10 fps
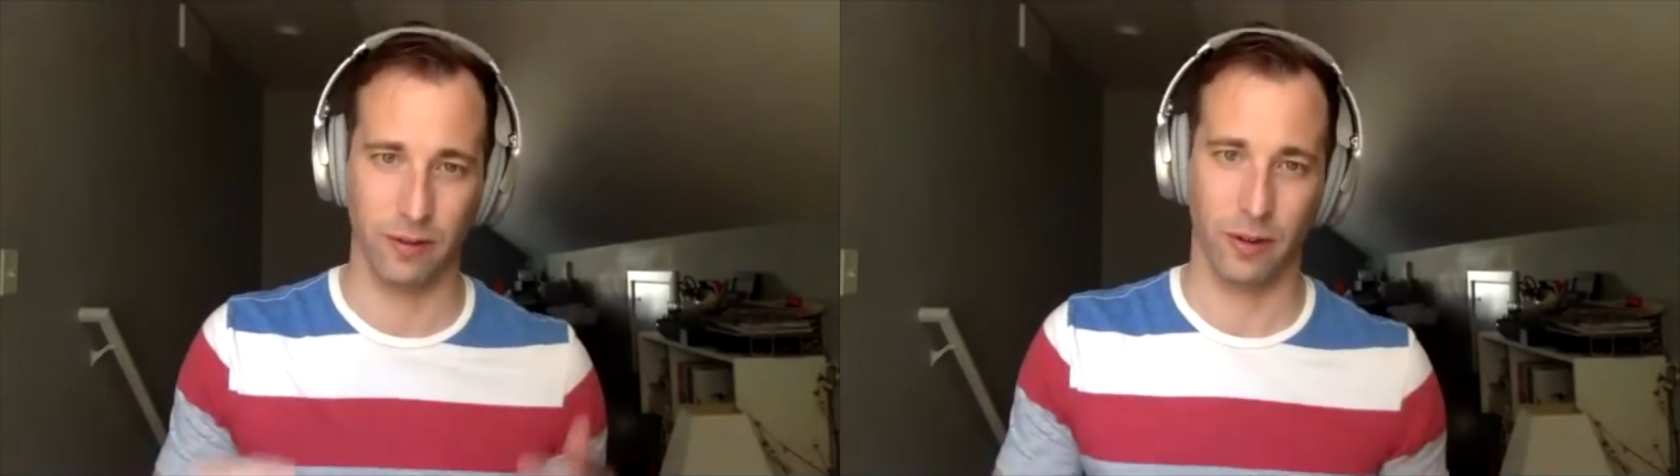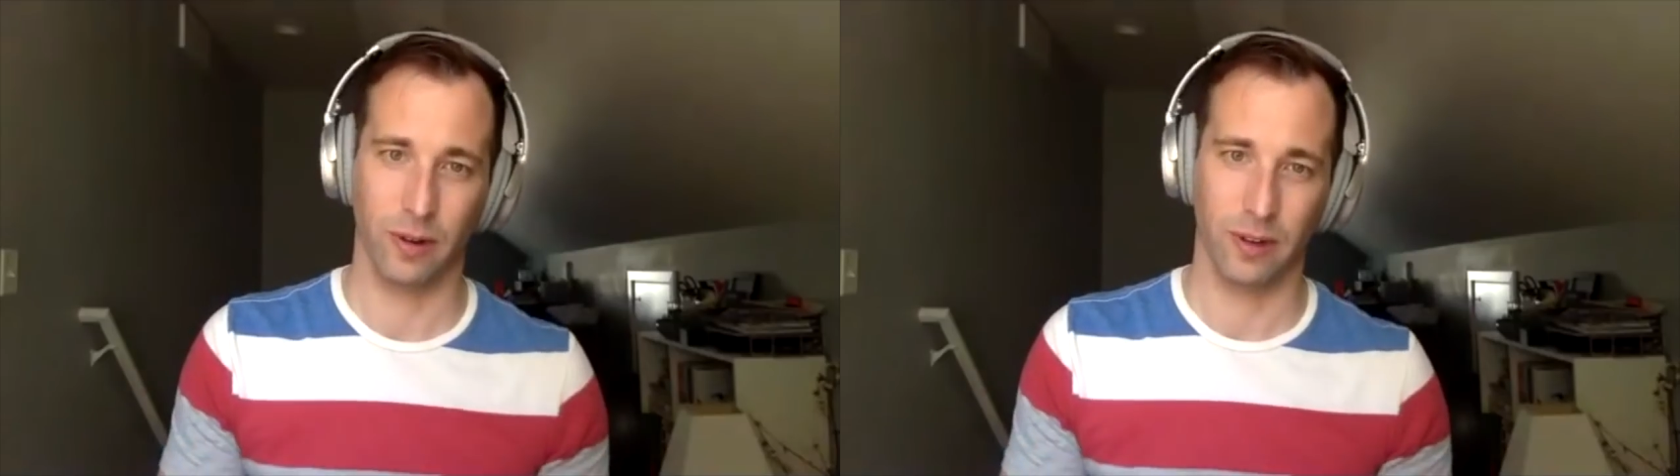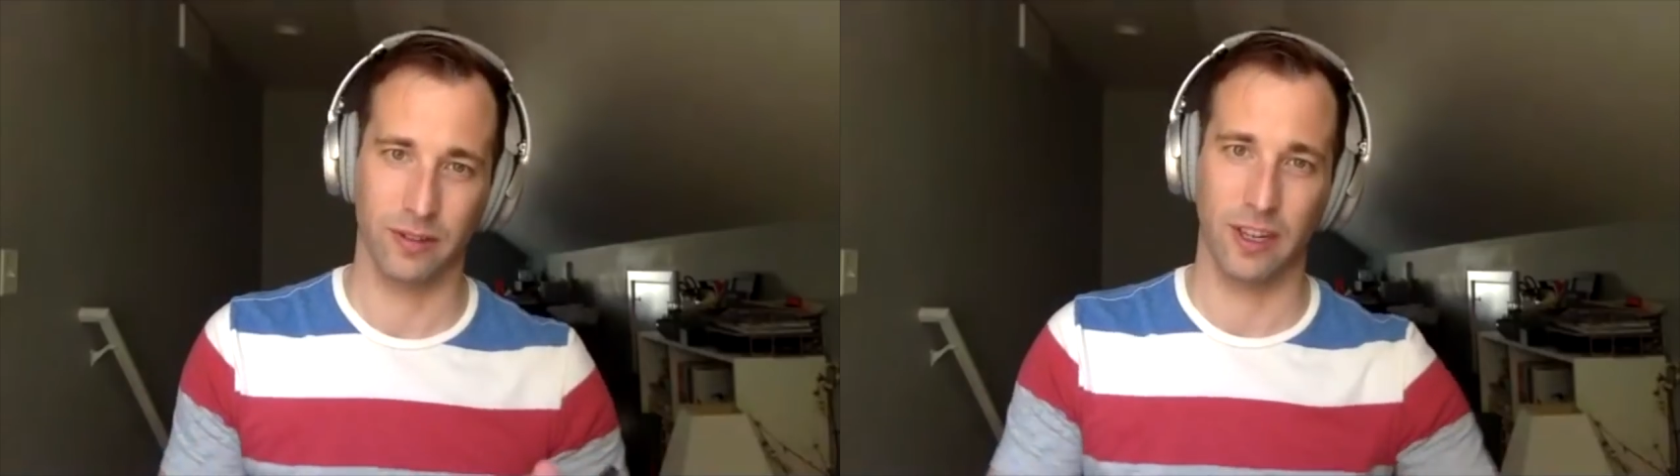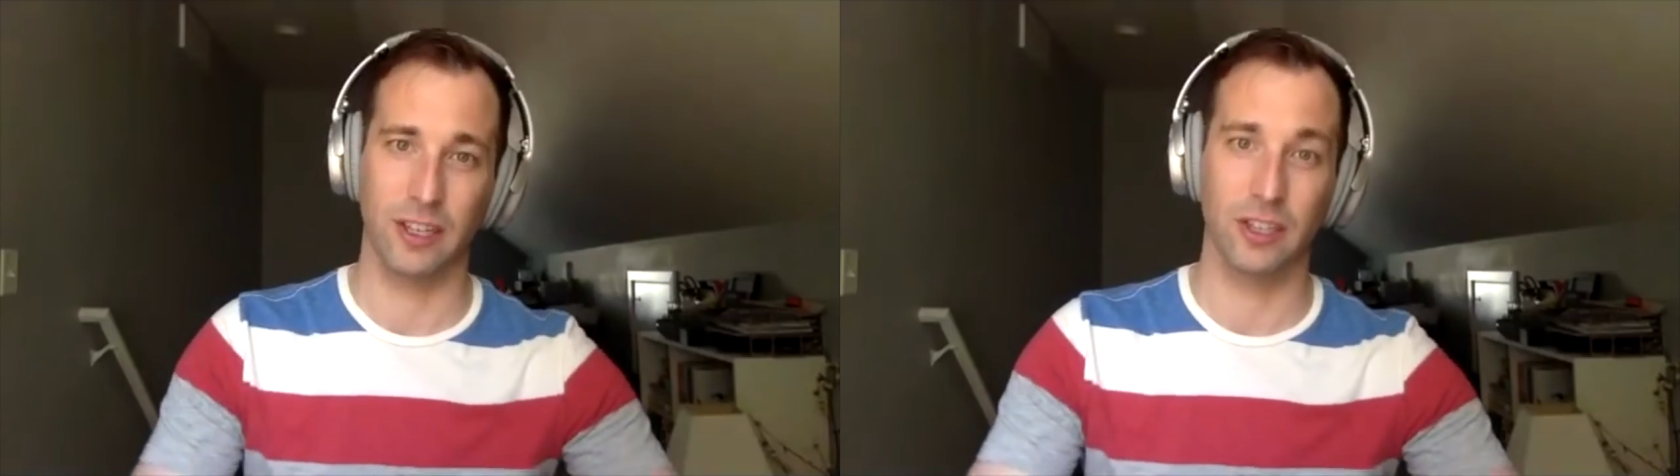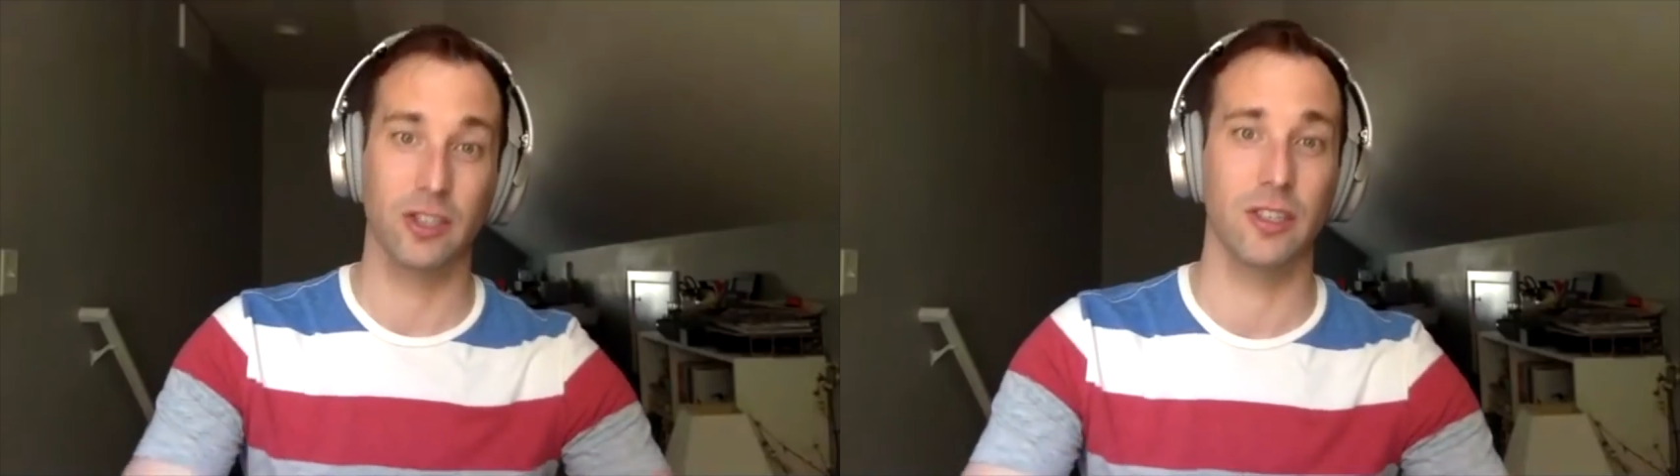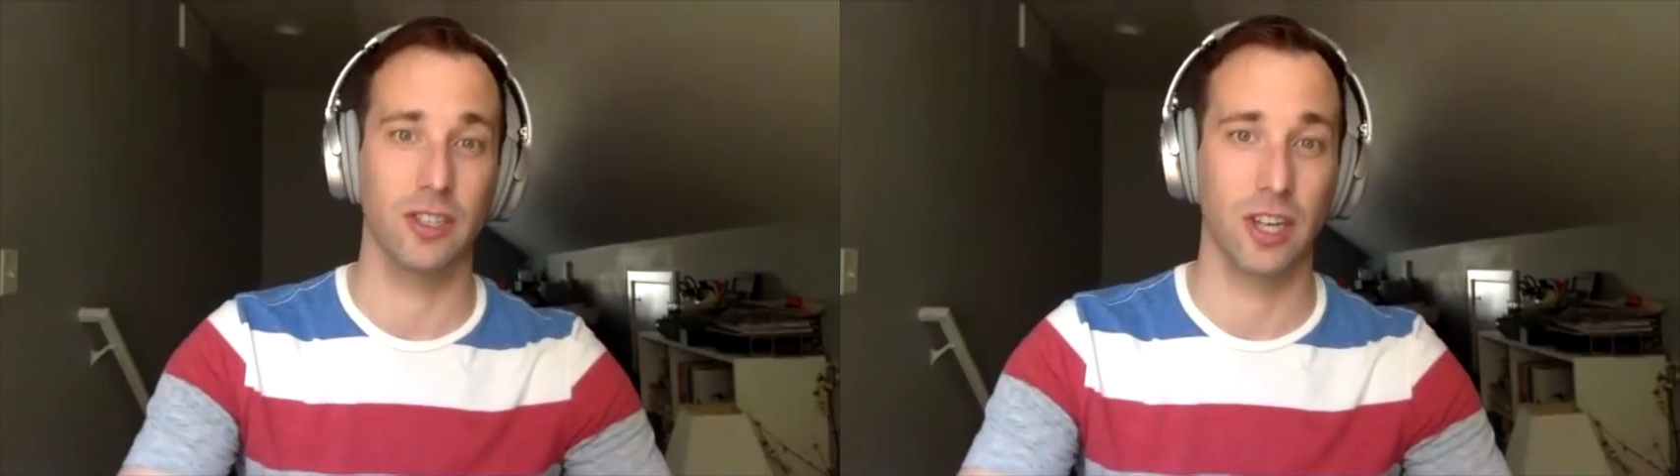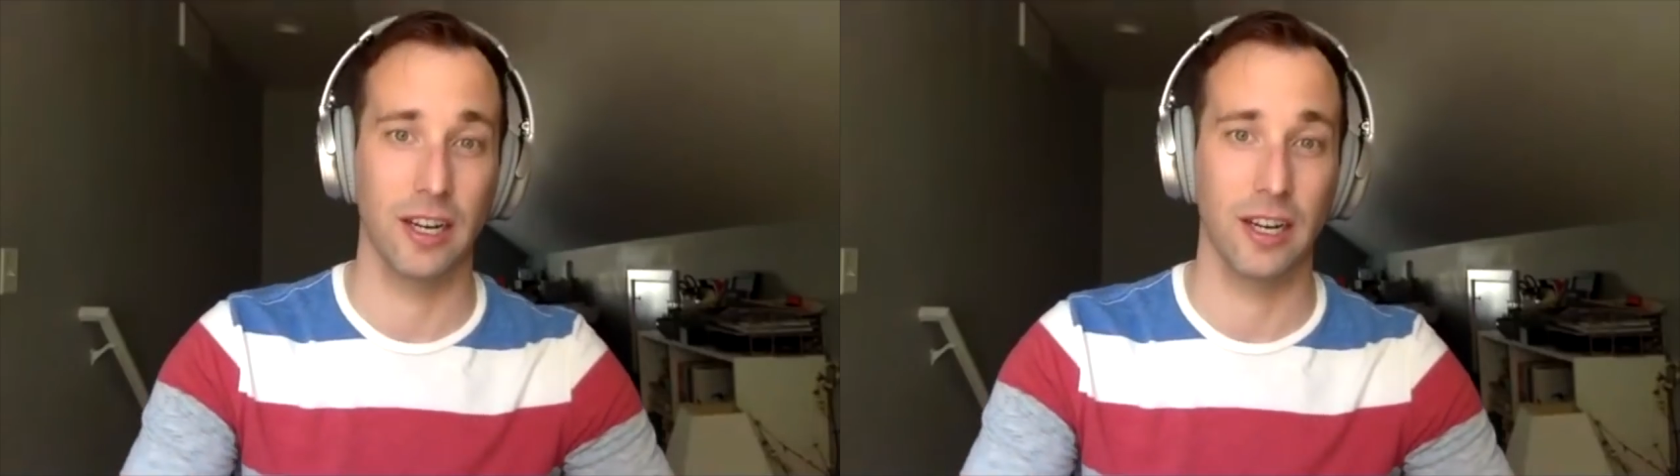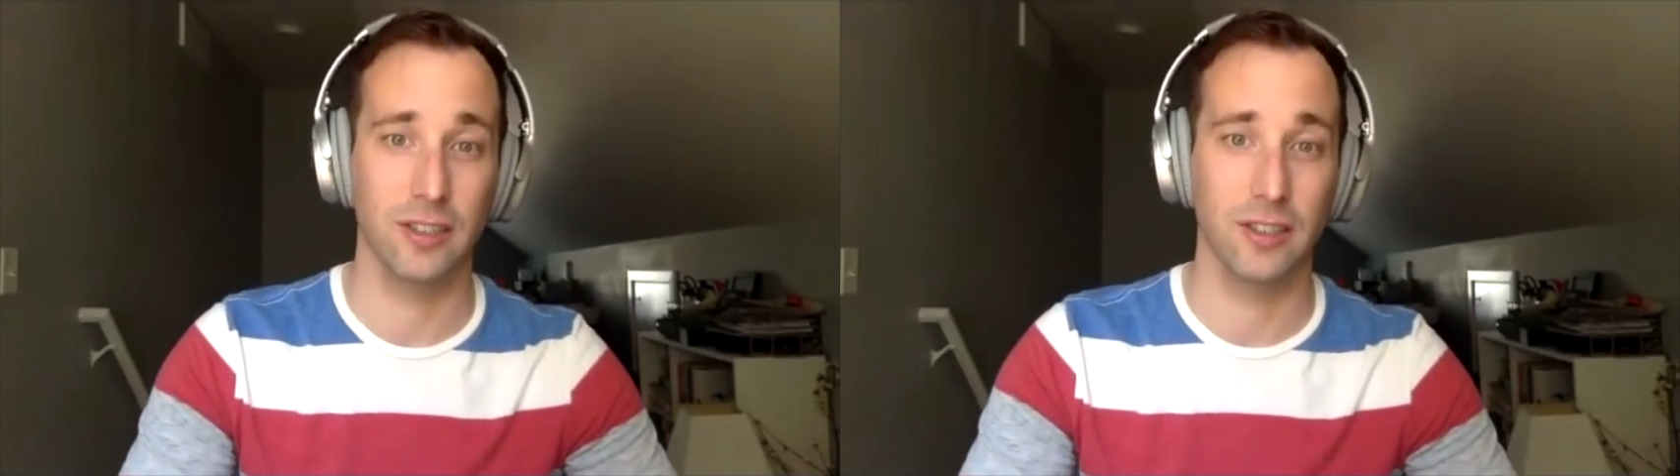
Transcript: an organization to change.